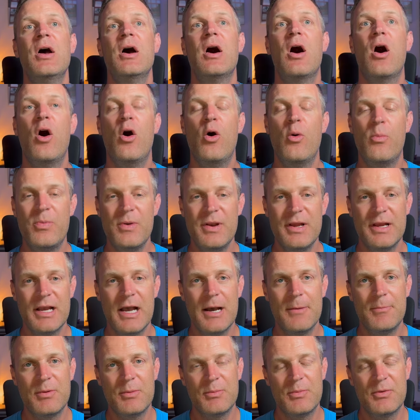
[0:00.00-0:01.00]
opening
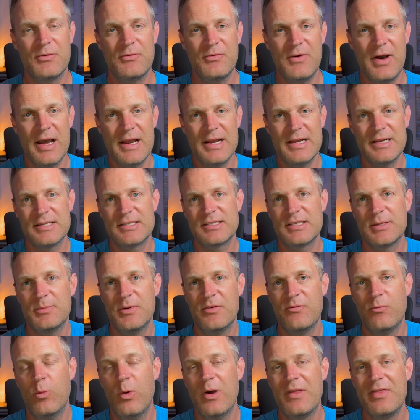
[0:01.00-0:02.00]
up and providing some
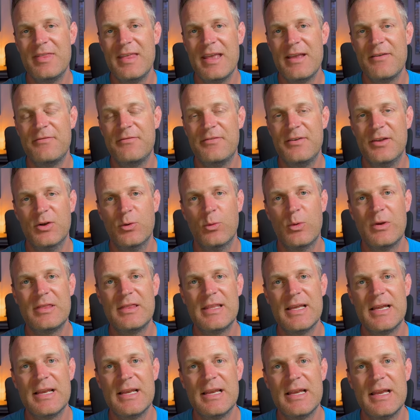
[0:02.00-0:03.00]
of what they feel, what
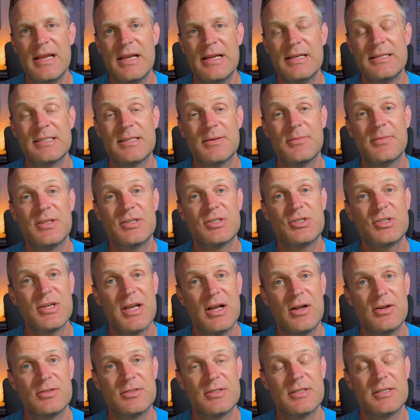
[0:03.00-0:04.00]
they need, some of the
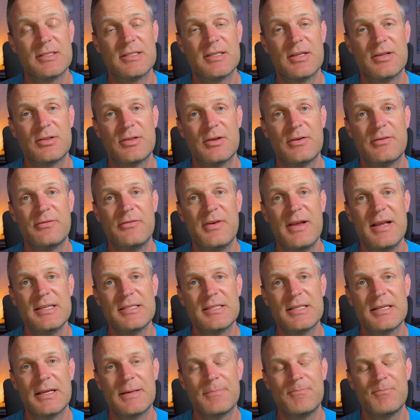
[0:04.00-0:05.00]
challenges that they're
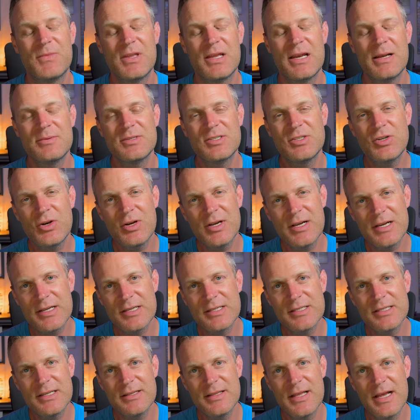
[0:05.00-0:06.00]
facing. And I'm starting to
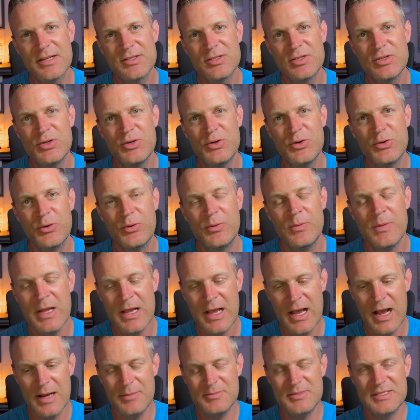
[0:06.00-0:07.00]
see that too.
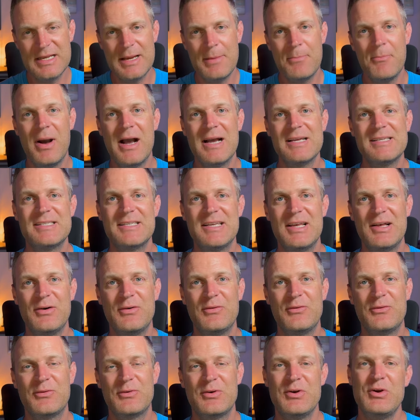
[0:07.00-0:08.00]
I'm seeing
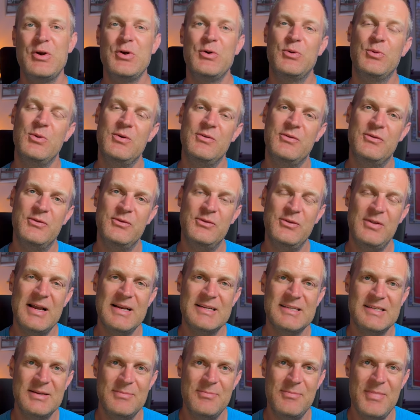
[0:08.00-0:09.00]
myself
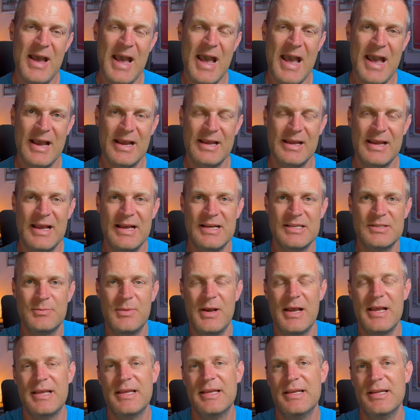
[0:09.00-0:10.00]
reflected back as
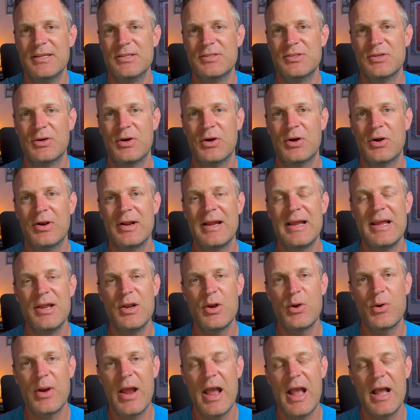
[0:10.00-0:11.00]
my kids are
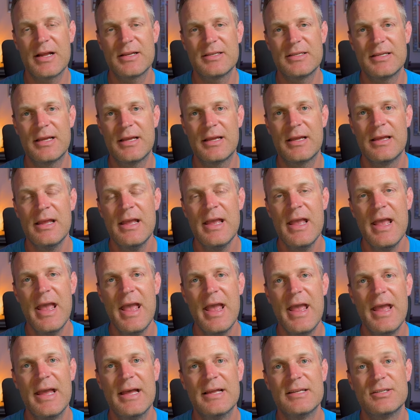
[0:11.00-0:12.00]
interacting
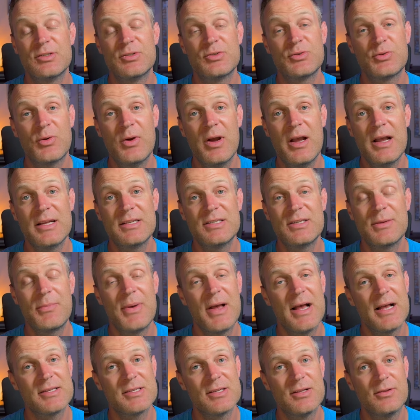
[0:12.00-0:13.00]
and trying to
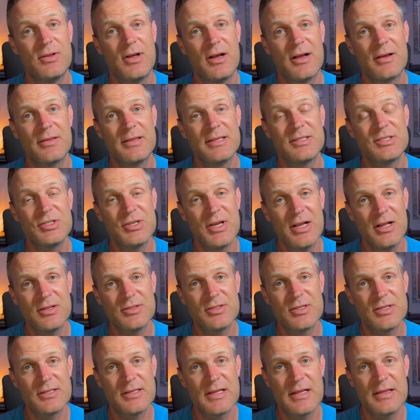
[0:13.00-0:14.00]
pass along the
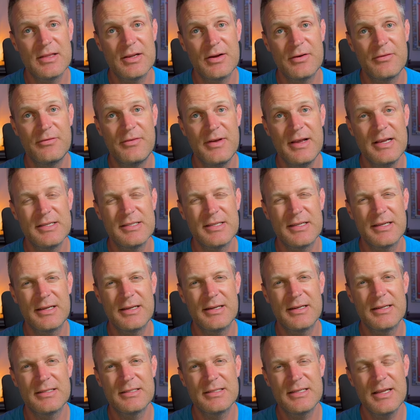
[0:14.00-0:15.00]
challenges that they're facing.
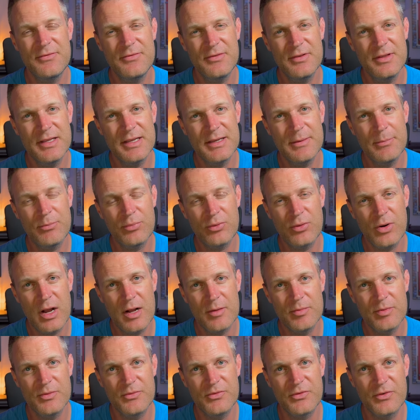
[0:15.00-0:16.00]
And it's definitely a
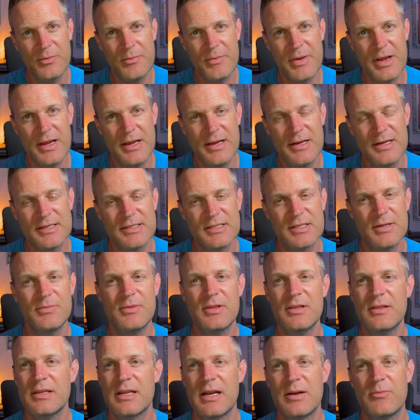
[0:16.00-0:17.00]
problem for me, and it's
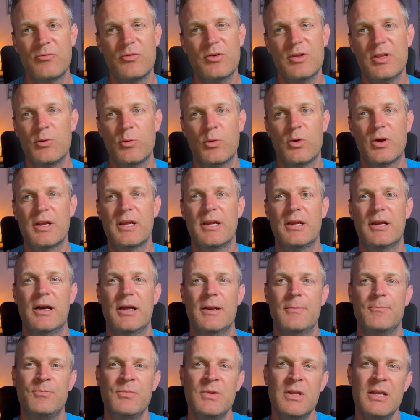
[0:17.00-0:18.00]
something that I'm really working
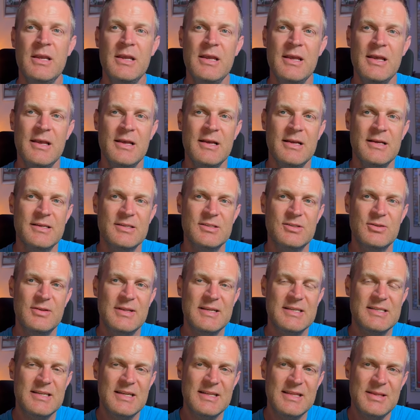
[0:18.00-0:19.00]
on. So
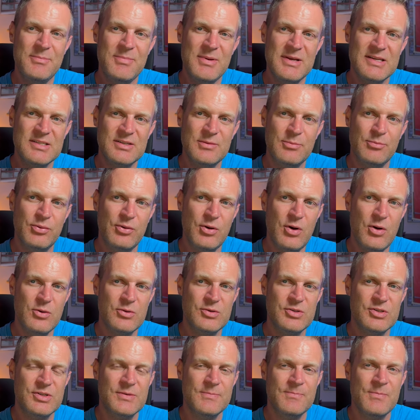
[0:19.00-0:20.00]
that's not the best
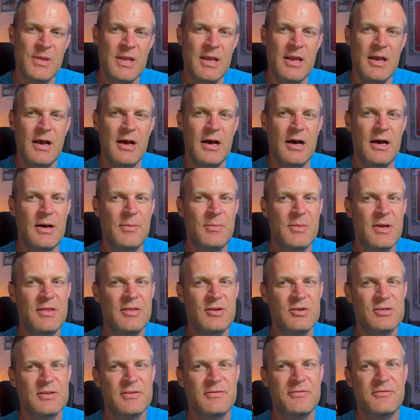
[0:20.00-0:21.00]
approach. Um, and
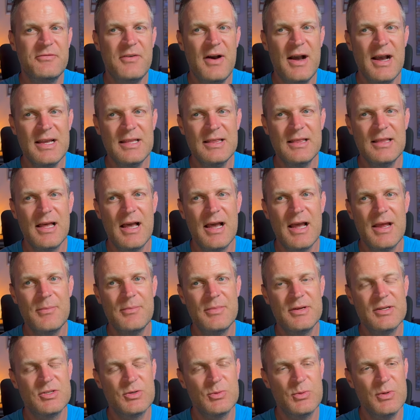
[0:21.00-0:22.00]
there's a fine line
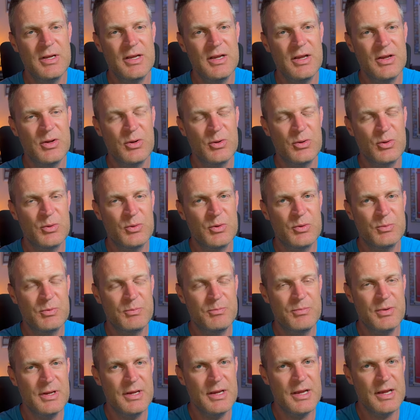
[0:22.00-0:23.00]
between
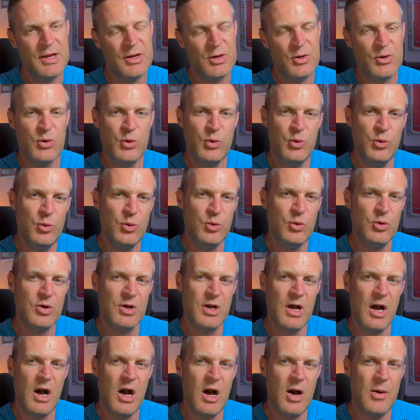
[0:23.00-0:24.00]
being cool,
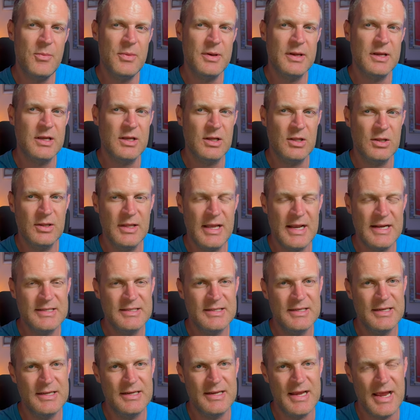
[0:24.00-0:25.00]
calm, and
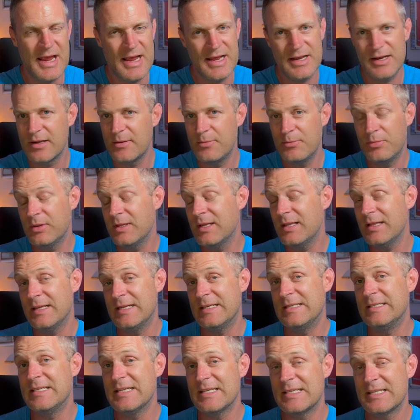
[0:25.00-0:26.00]
collected and completely
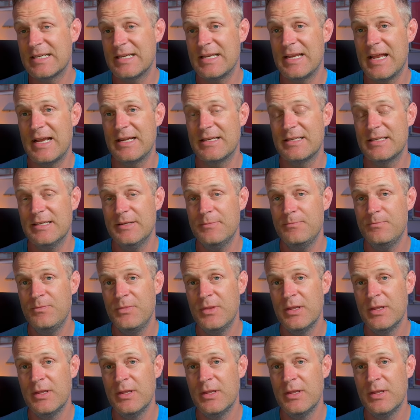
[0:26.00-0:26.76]
disconnected.